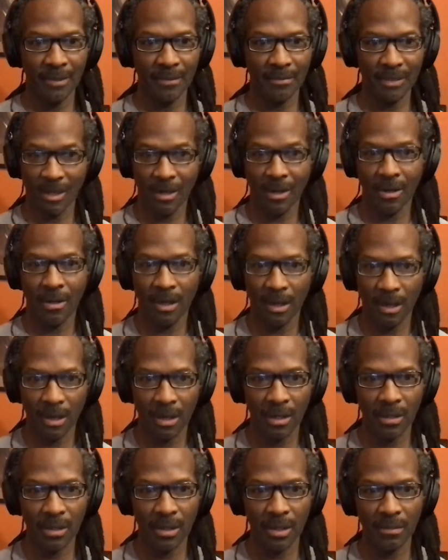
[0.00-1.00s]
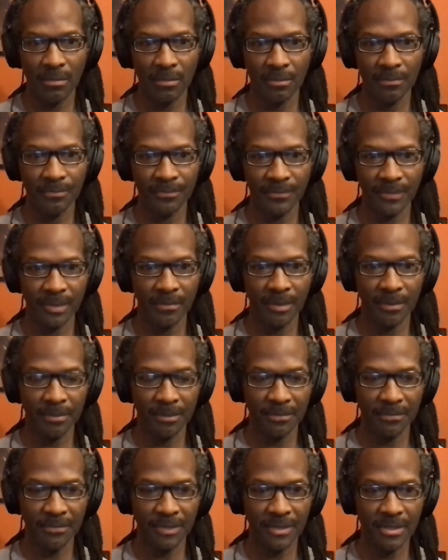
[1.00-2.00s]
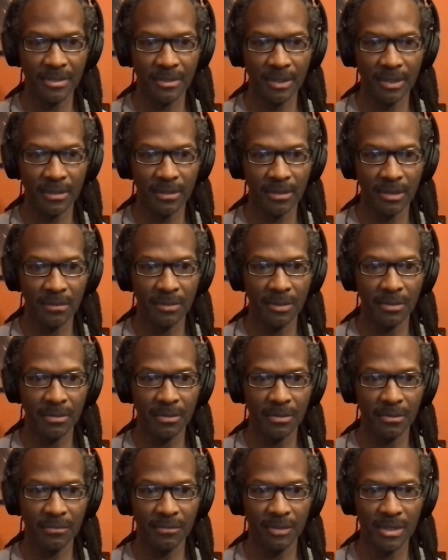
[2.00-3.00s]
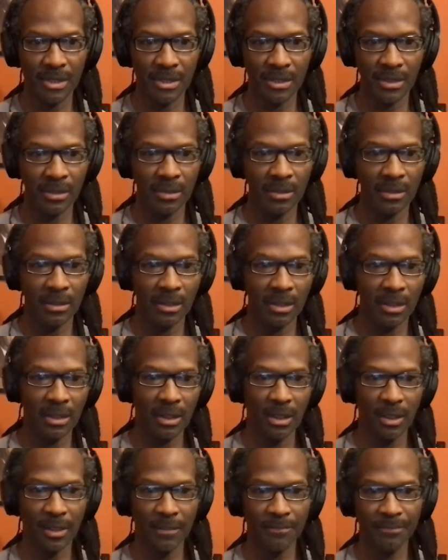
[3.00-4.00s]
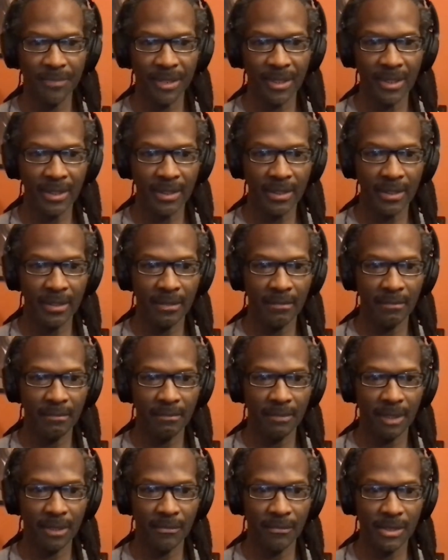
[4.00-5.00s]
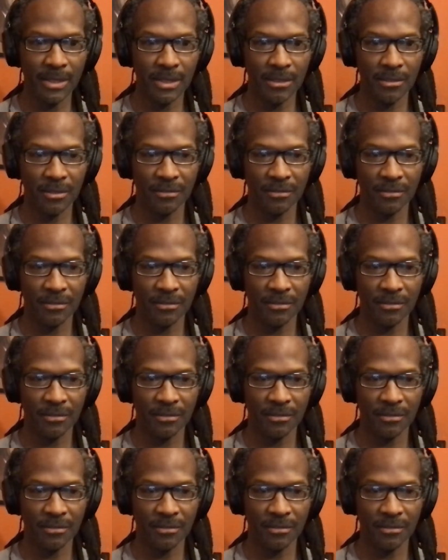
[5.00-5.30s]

Carl Hart. I'm a professor at Columbia University, and my research